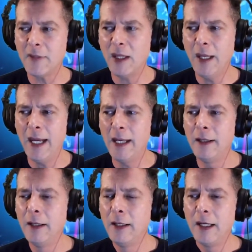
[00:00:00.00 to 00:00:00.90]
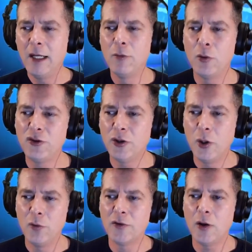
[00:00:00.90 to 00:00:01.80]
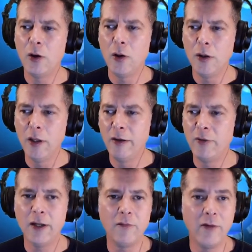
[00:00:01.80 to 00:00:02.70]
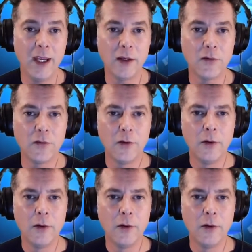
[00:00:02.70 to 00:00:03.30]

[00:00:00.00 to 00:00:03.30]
And even though his show is called Living in Vegas,